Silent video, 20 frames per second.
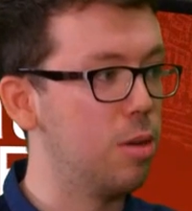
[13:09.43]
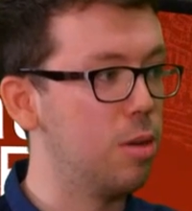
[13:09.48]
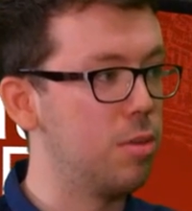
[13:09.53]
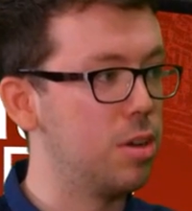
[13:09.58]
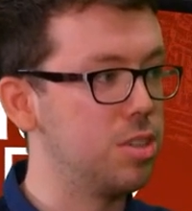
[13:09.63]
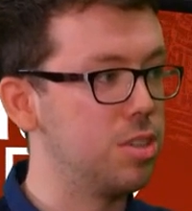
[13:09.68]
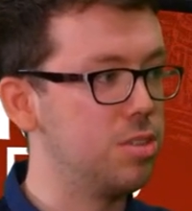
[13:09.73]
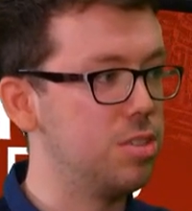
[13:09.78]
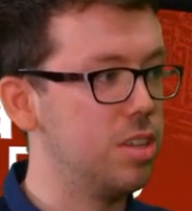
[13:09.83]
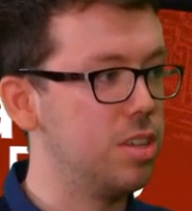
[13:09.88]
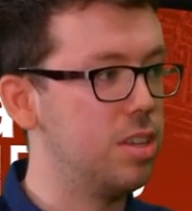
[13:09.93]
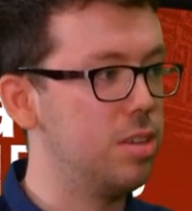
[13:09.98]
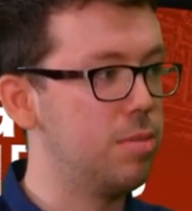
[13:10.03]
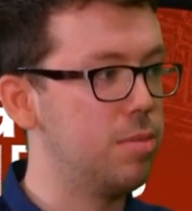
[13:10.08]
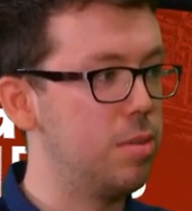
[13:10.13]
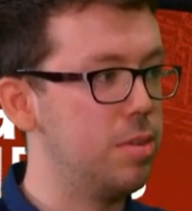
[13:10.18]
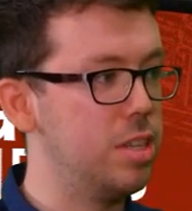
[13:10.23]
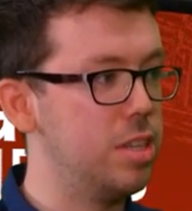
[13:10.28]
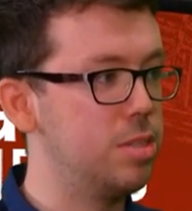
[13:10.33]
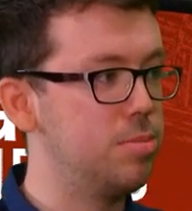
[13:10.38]
do think he
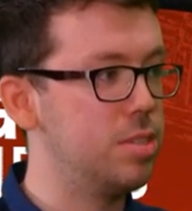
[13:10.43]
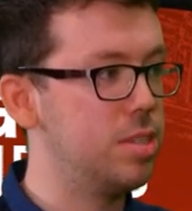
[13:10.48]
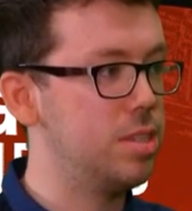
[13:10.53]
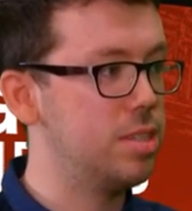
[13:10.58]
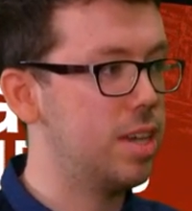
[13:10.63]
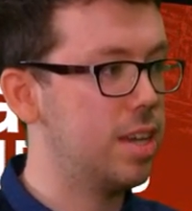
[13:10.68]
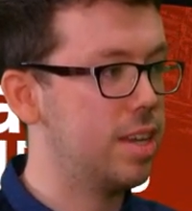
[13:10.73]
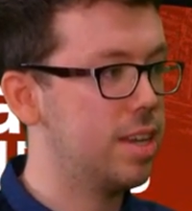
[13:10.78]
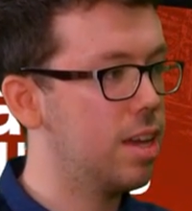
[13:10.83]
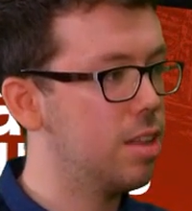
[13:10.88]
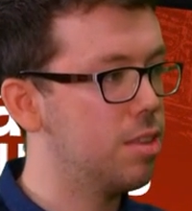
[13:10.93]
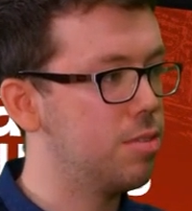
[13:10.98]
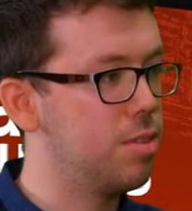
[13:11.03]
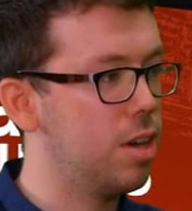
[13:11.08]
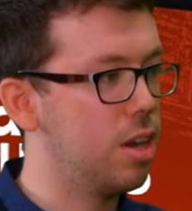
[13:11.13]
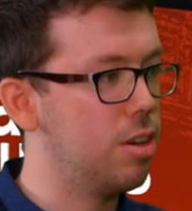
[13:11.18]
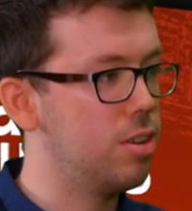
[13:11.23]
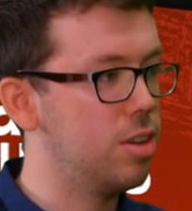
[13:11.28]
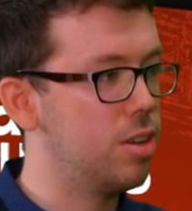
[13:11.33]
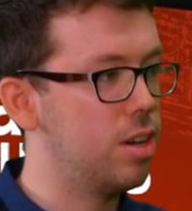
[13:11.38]
maybe needs to be taken out the
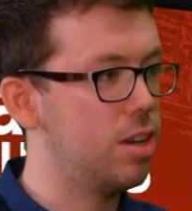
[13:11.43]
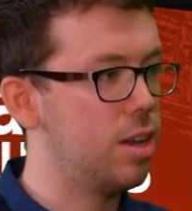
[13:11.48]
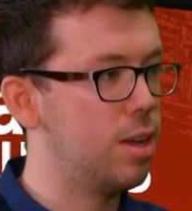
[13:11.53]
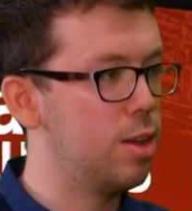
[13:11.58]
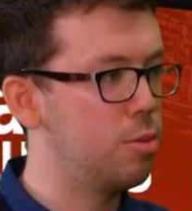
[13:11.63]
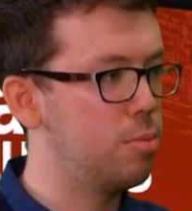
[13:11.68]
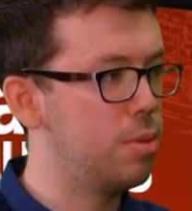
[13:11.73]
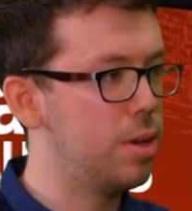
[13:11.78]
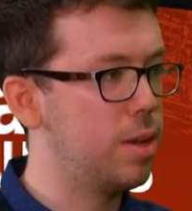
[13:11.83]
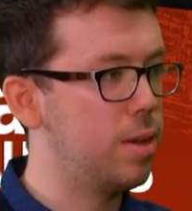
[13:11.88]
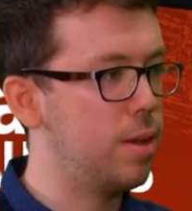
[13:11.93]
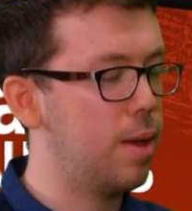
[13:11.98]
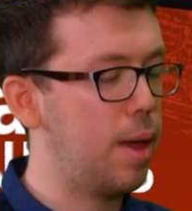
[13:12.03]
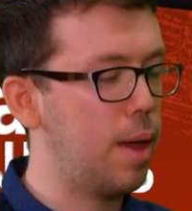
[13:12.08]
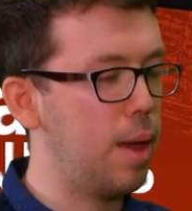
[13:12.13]
firing line a little bit.